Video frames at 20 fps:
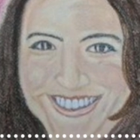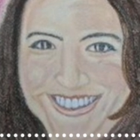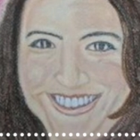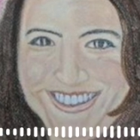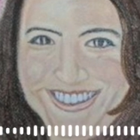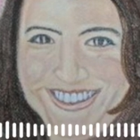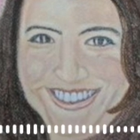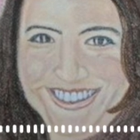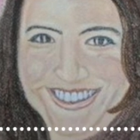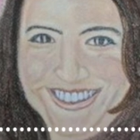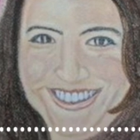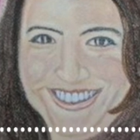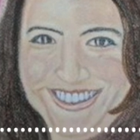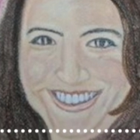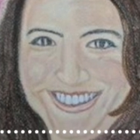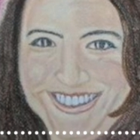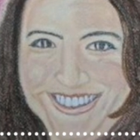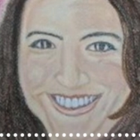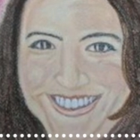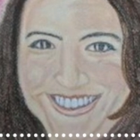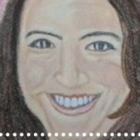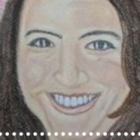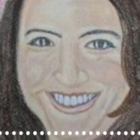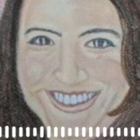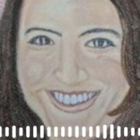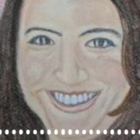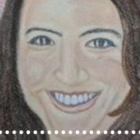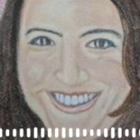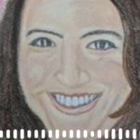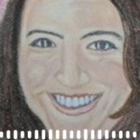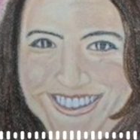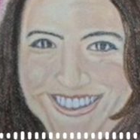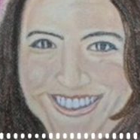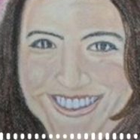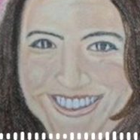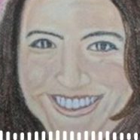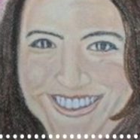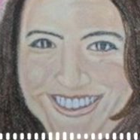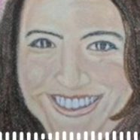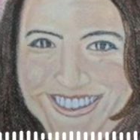um, it's
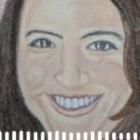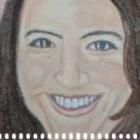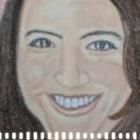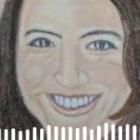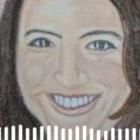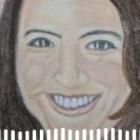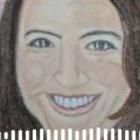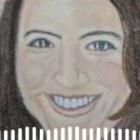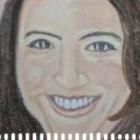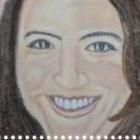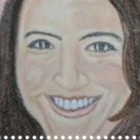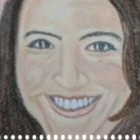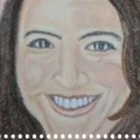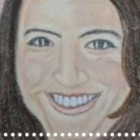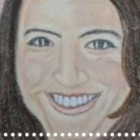it's still